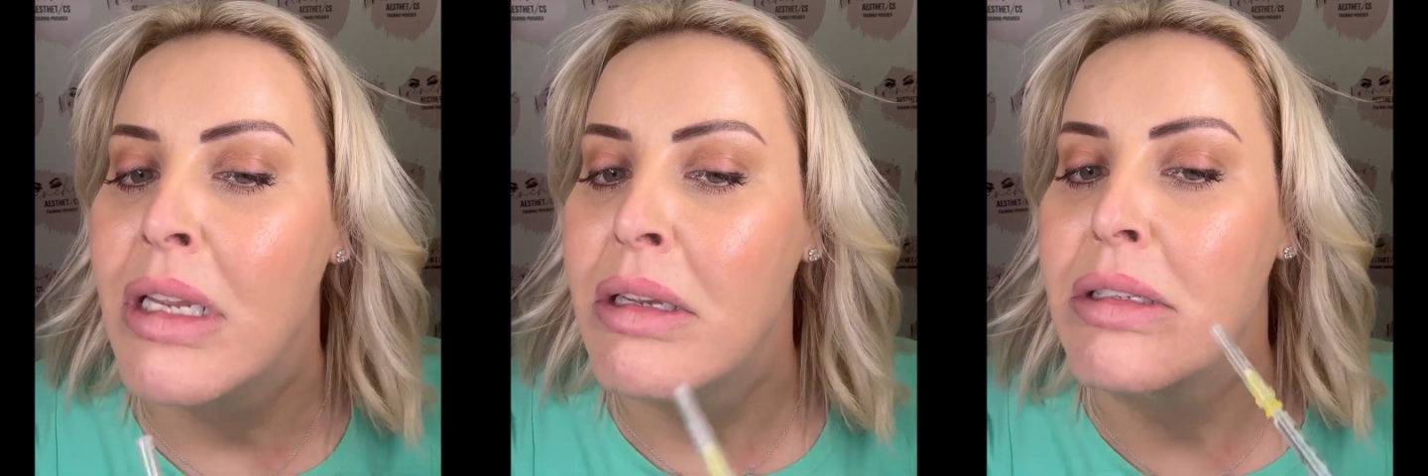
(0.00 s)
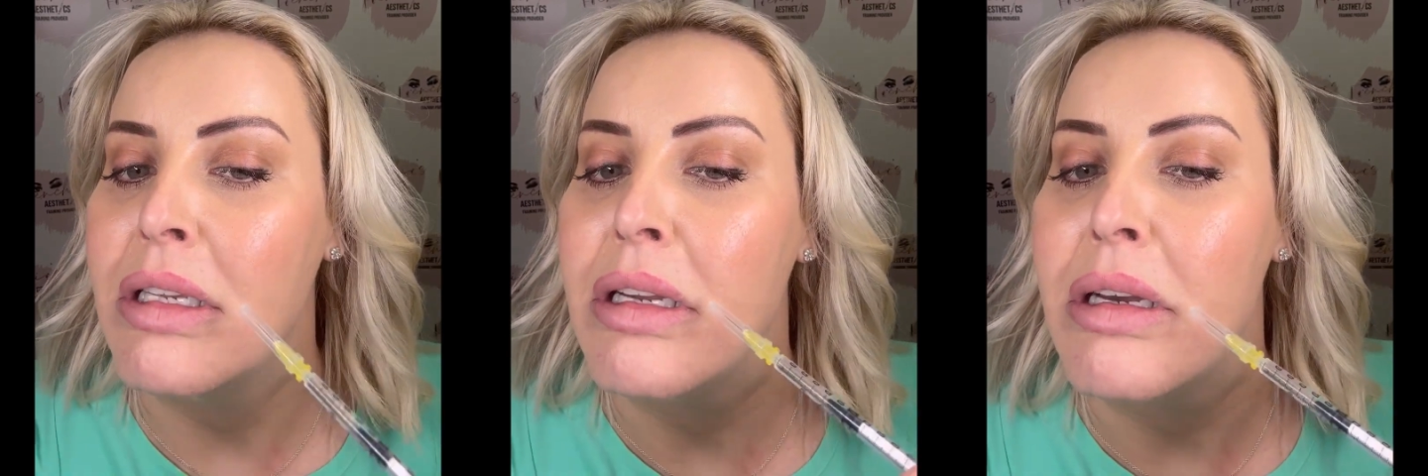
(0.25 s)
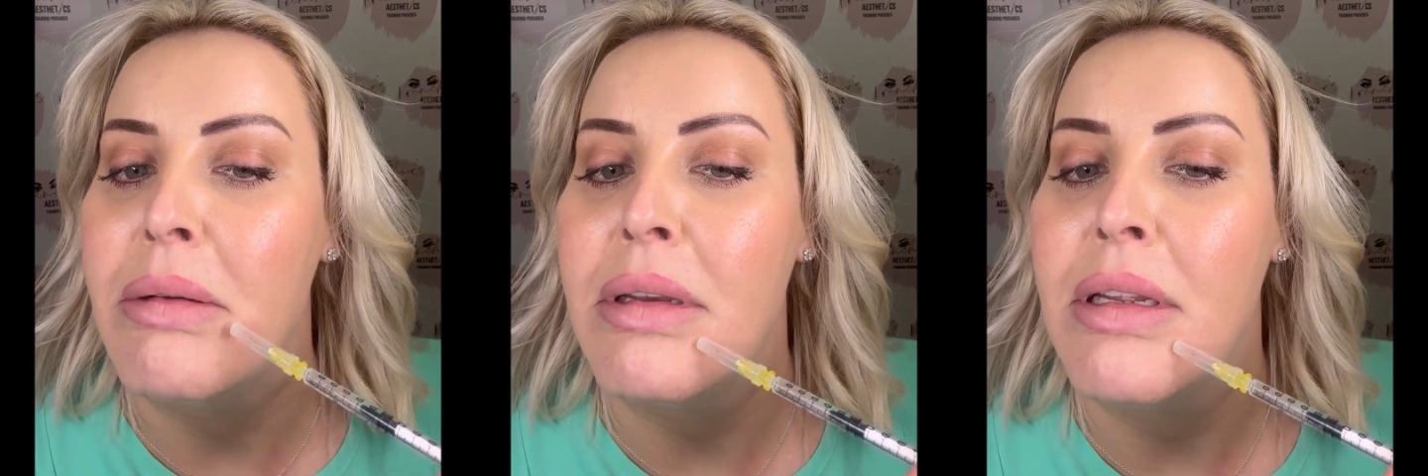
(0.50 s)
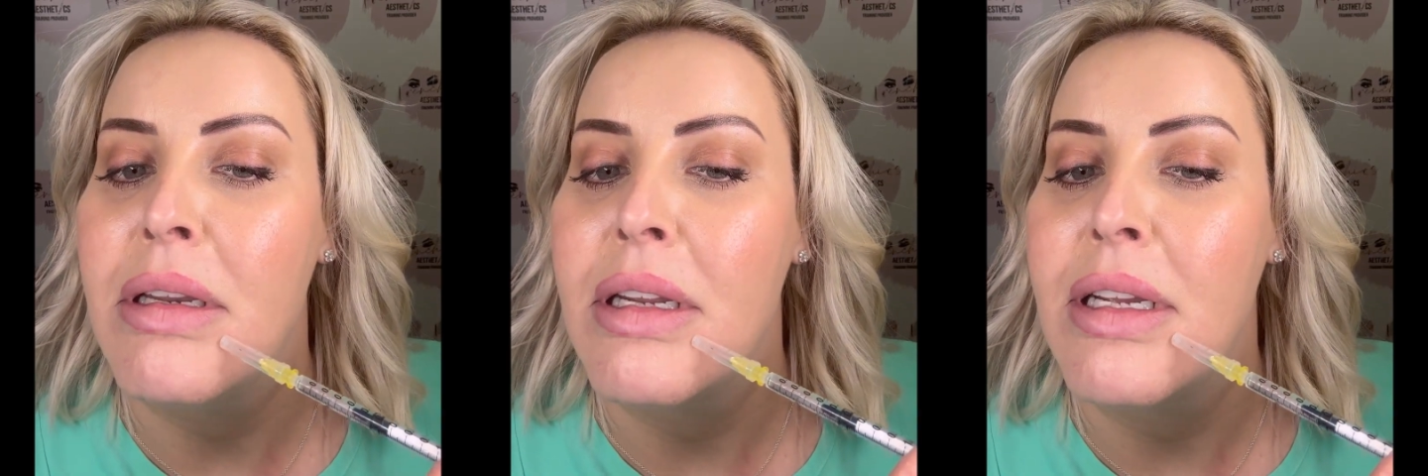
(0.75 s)
So you're going
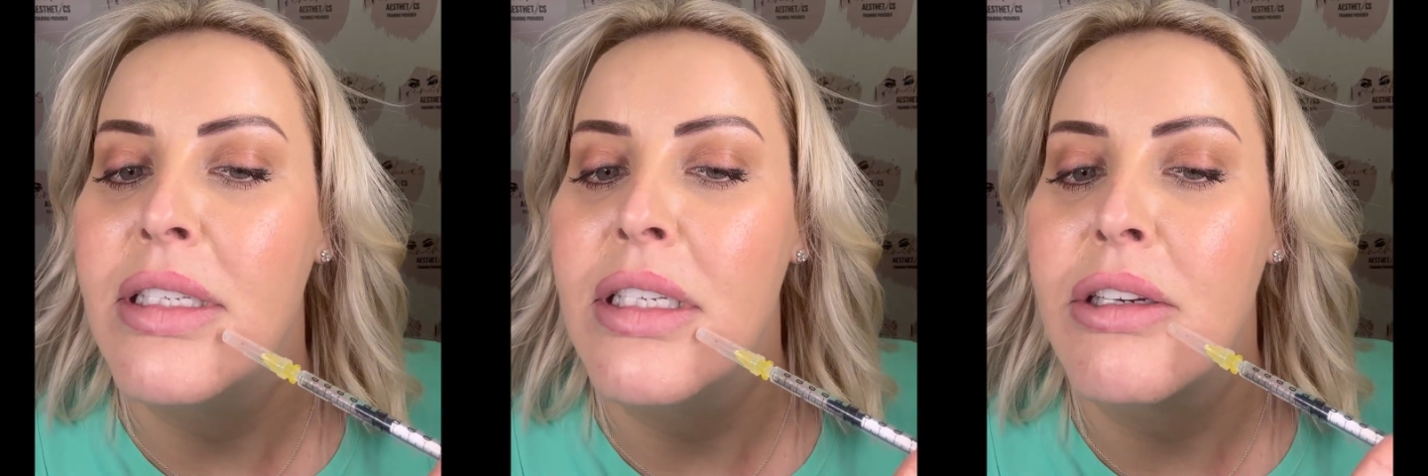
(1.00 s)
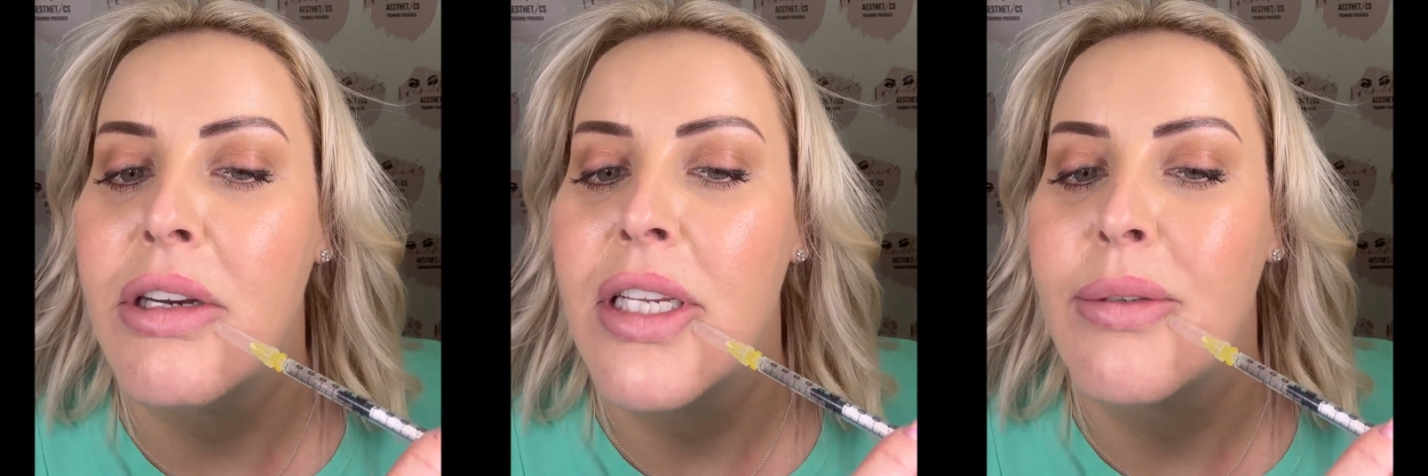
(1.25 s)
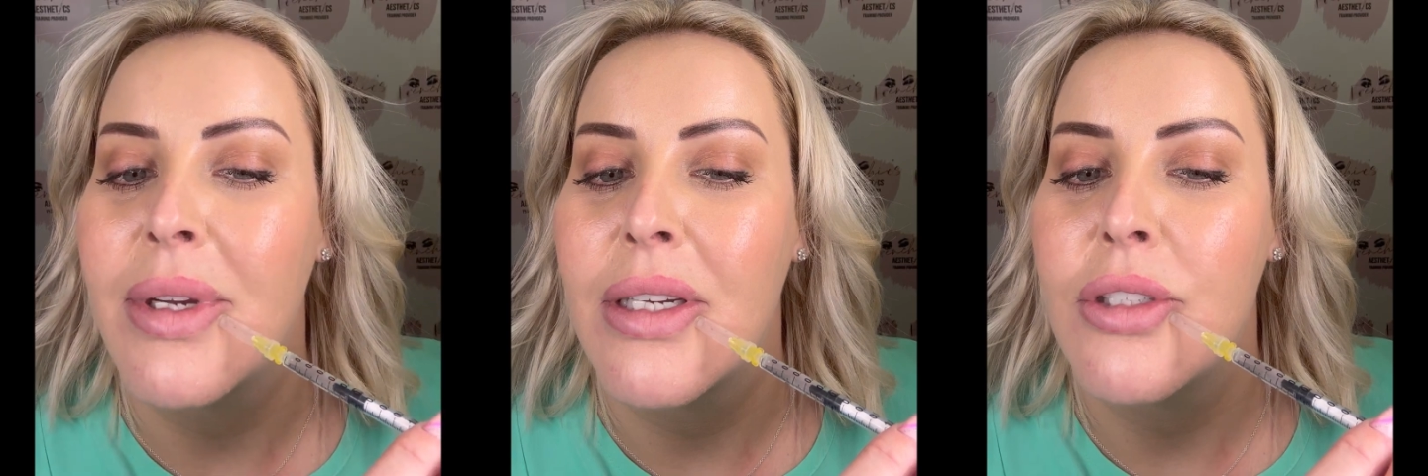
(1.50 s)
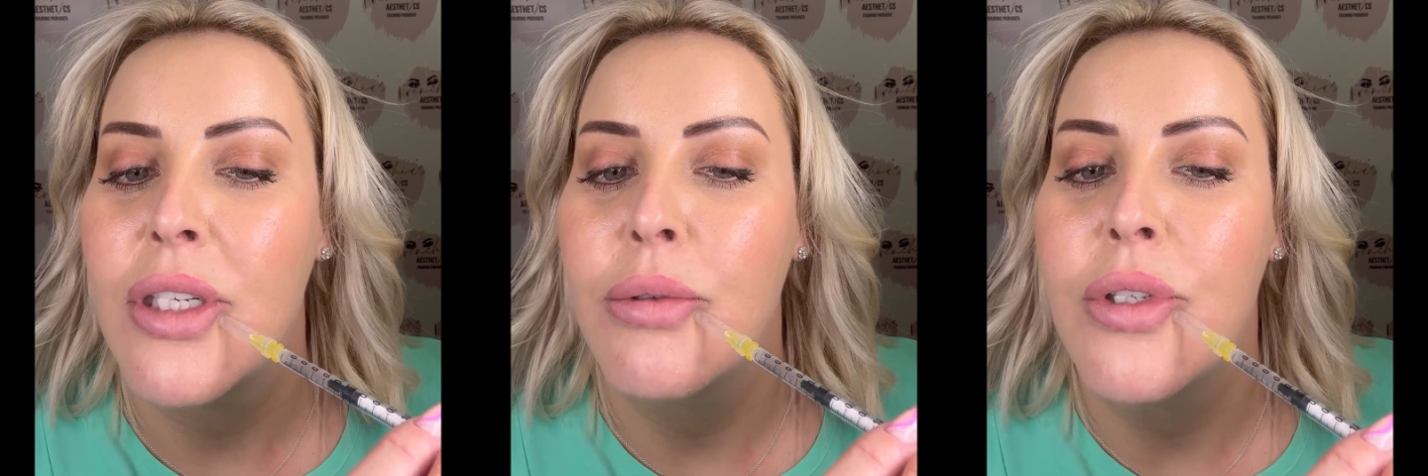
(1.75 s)
in at 90 degrees, about
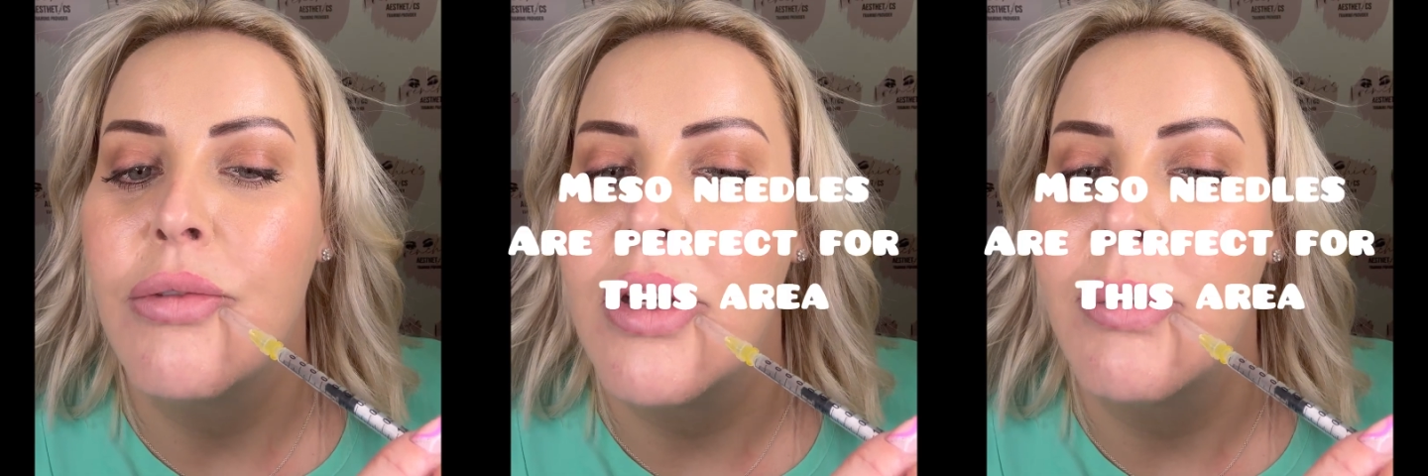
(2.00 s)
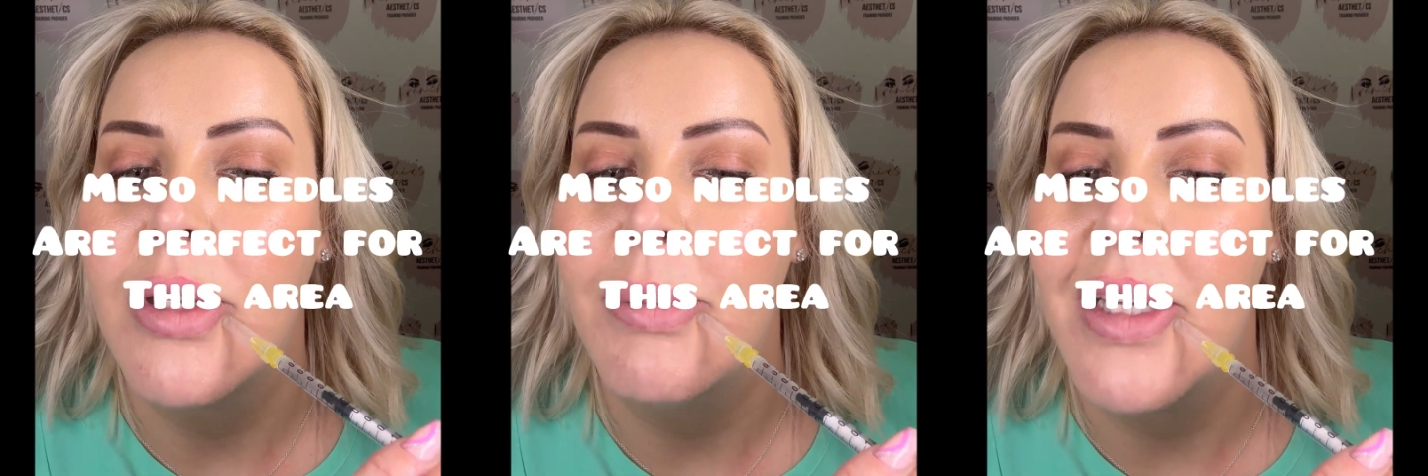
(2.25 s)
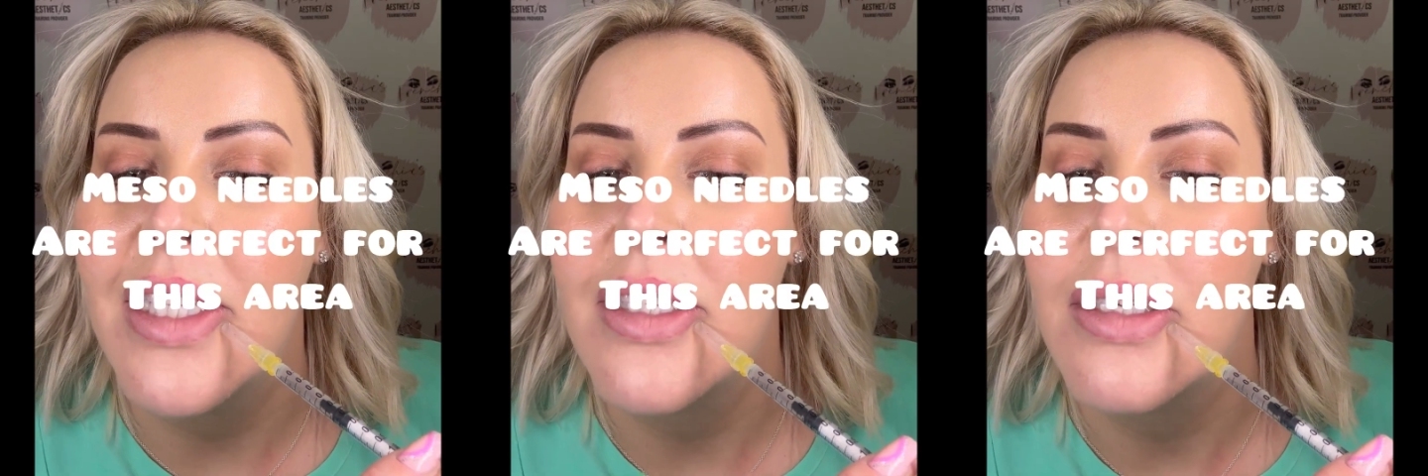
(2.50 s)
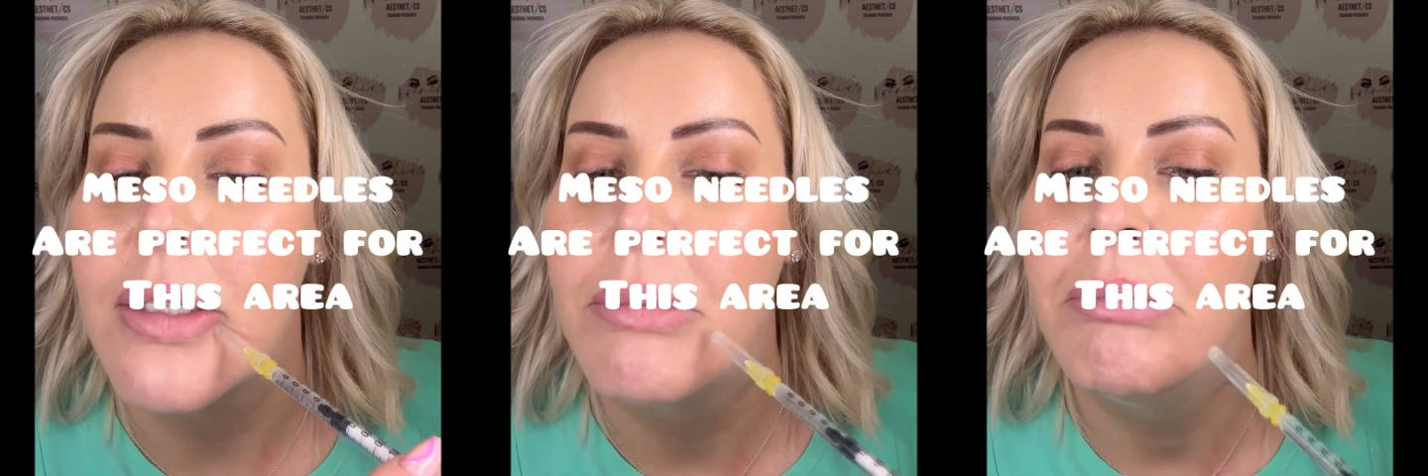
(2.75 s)
2 to 3
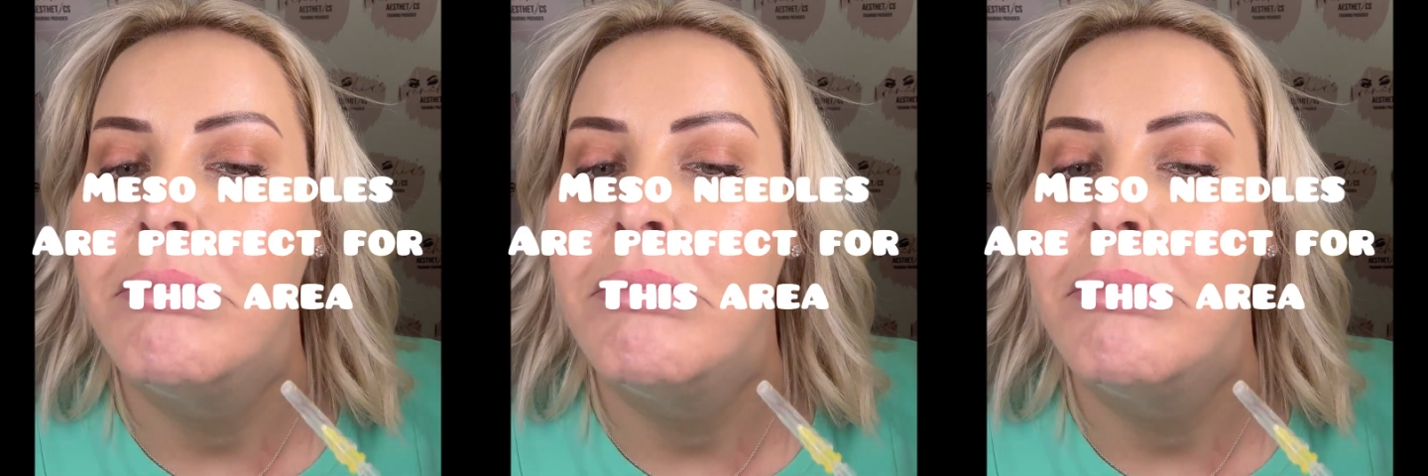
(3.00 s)
millimeters.